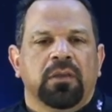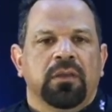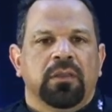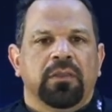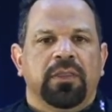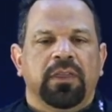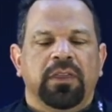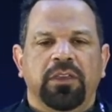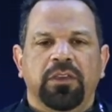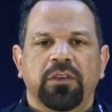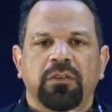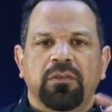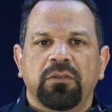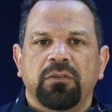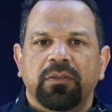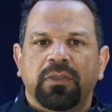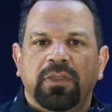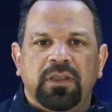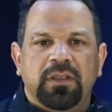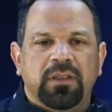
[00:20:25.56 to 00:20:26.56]
That
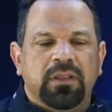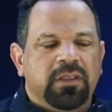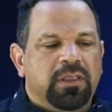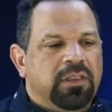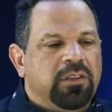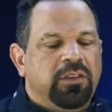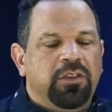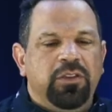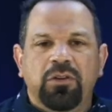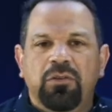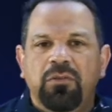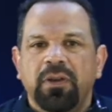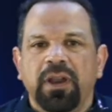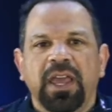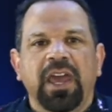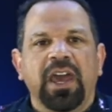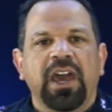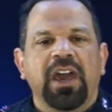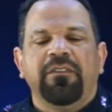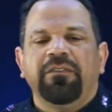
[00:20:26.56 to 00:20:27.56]
you don't
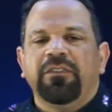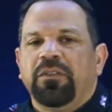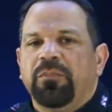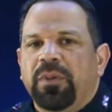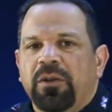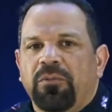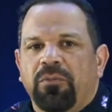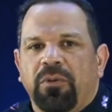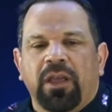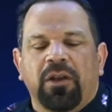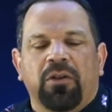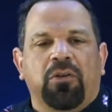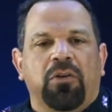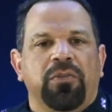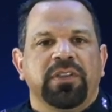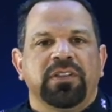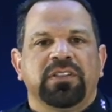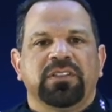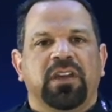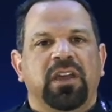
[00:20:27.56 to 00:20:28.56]
have to be right all
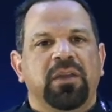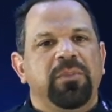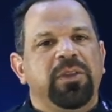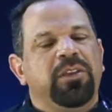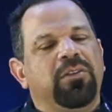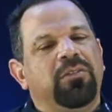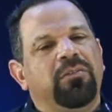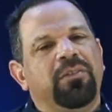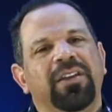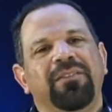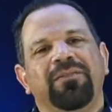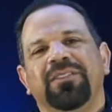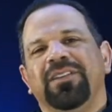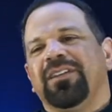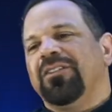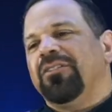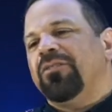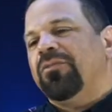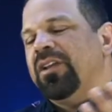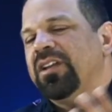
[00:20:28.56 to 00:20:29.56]
the time. You don't have to
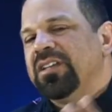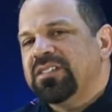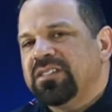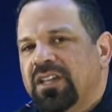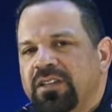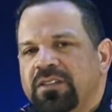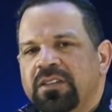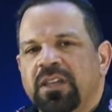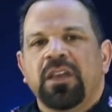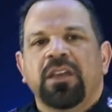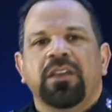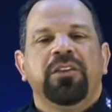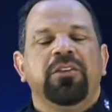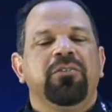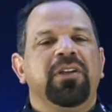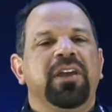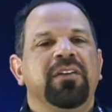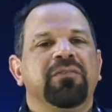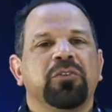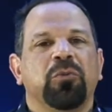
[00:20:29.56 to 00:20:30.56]
criticize. You don't
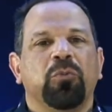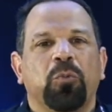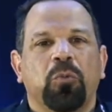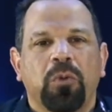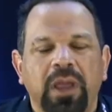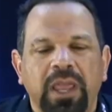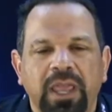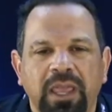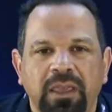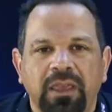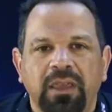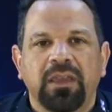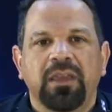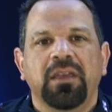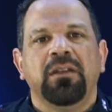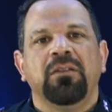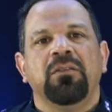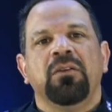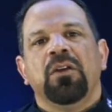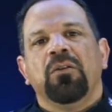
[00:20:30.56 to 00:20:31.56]
have to weigh
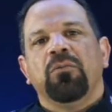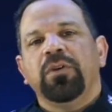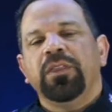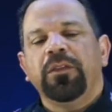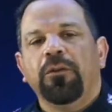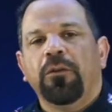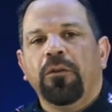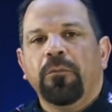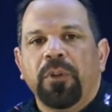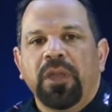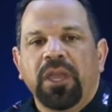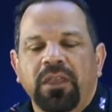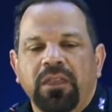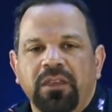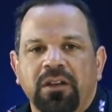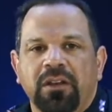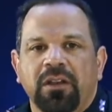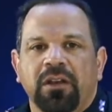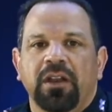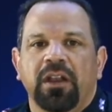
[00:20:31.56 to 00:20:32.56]
in with your
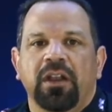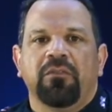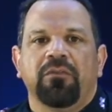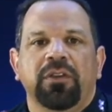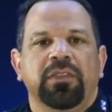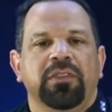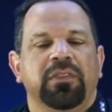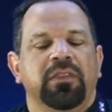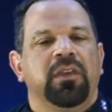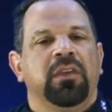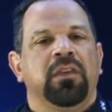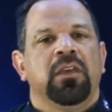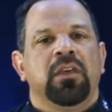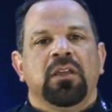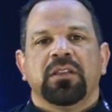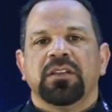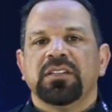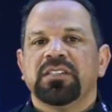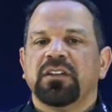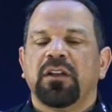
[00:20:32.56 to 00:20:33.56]
opinion on everything.
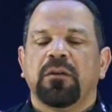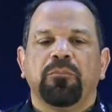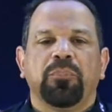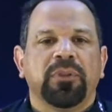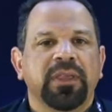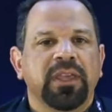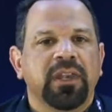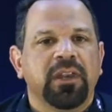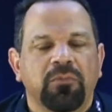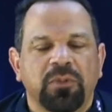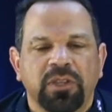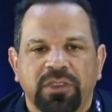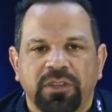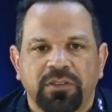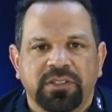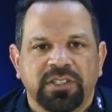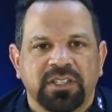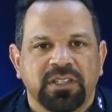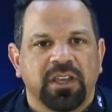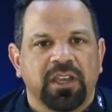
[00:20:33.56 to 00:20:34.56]
Listen, I'm pleading with you
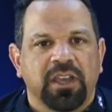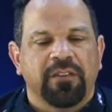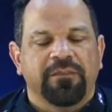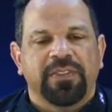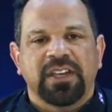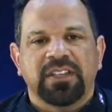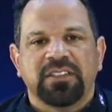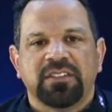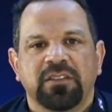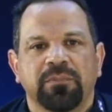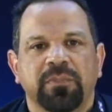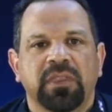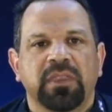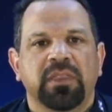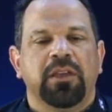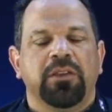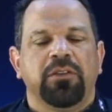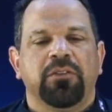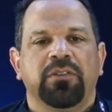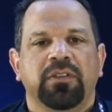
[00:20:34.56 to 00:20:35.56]
today, if that's something
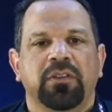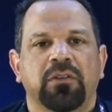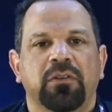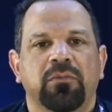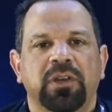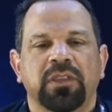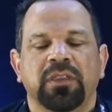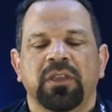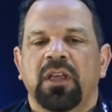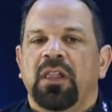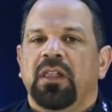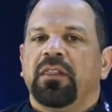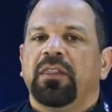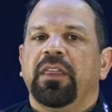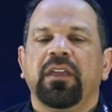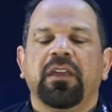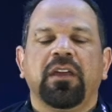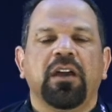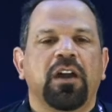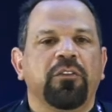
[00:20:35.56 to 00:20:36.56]
that you're dealing with,
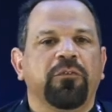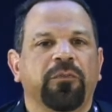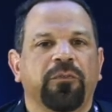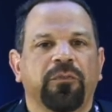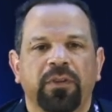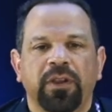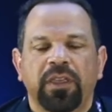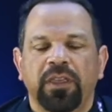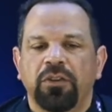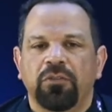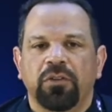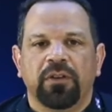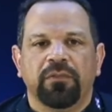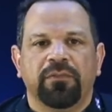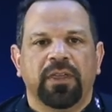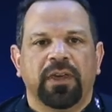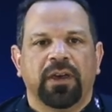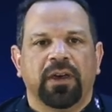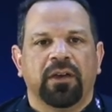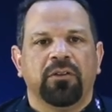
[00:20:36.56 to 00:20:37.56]
let God free you of
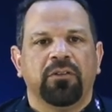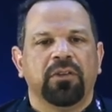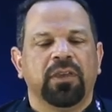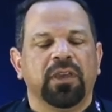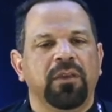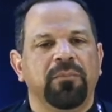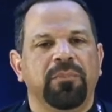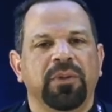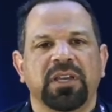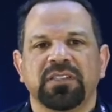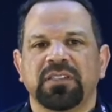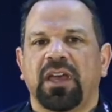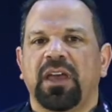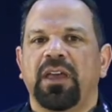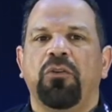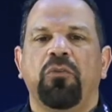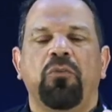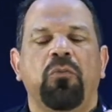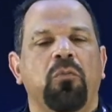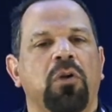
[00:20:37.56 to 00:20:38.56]
that, okay? Because I
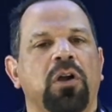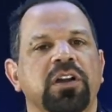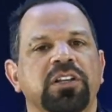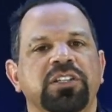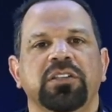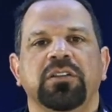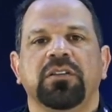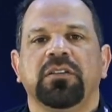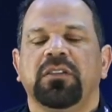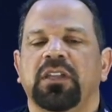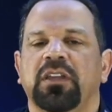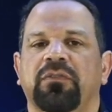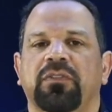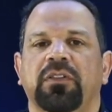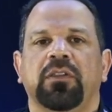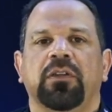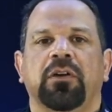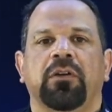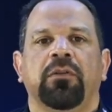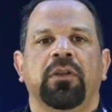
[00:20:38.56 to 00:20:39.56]
don't want you to live
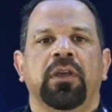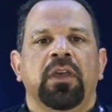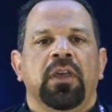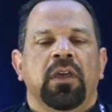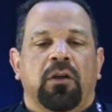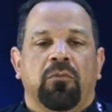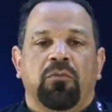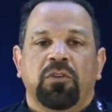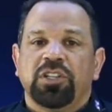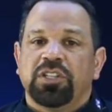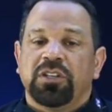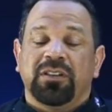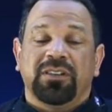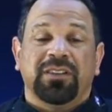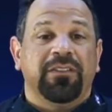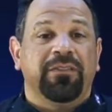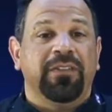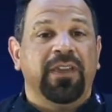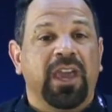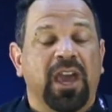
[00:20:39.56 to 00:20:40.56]
alone. I want you to
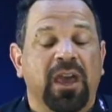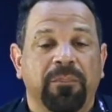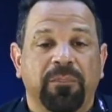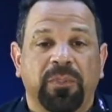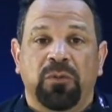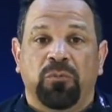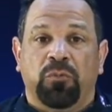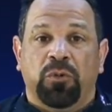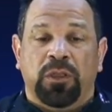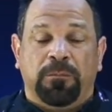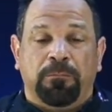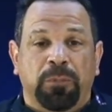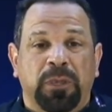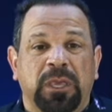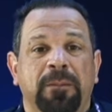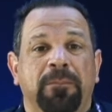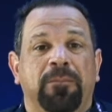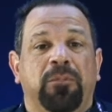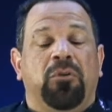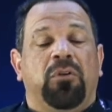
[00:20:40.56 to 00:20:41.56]
live happy with
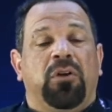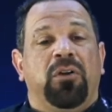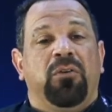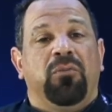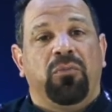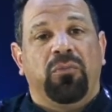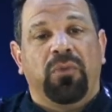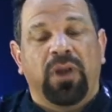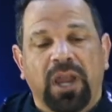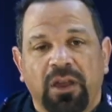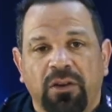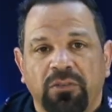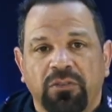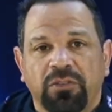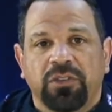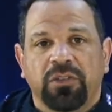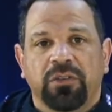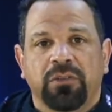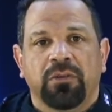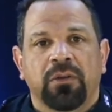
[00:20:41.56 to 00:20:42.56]
people around
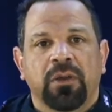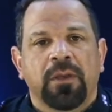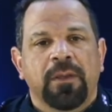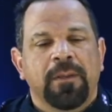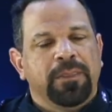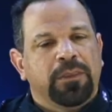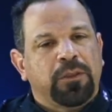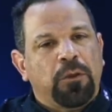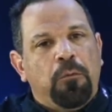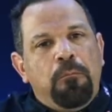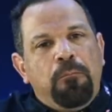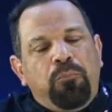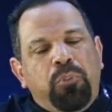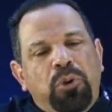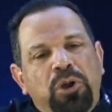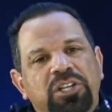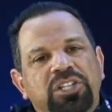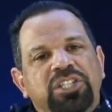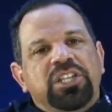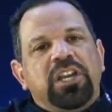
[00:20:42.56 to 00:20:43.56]
you. Don't
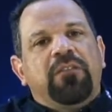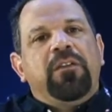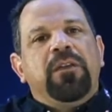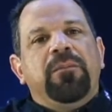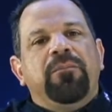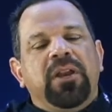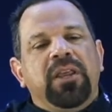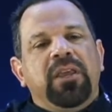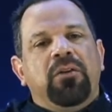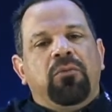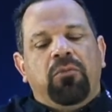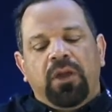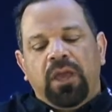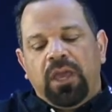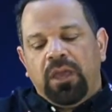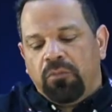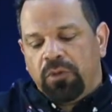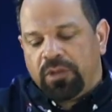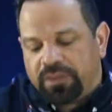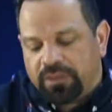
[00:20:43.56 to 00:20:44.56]
push everybody away
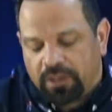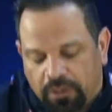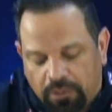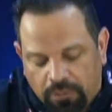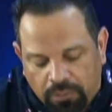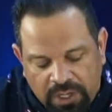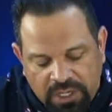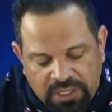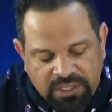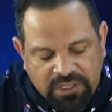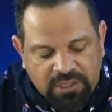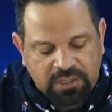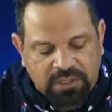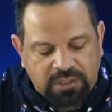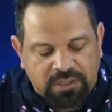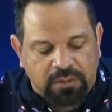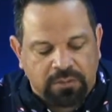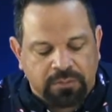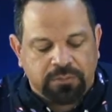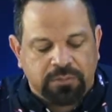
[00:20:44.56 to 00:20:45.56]
with the
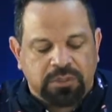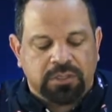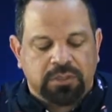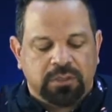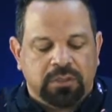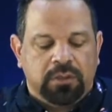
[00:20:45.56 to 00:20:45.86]
criticisms.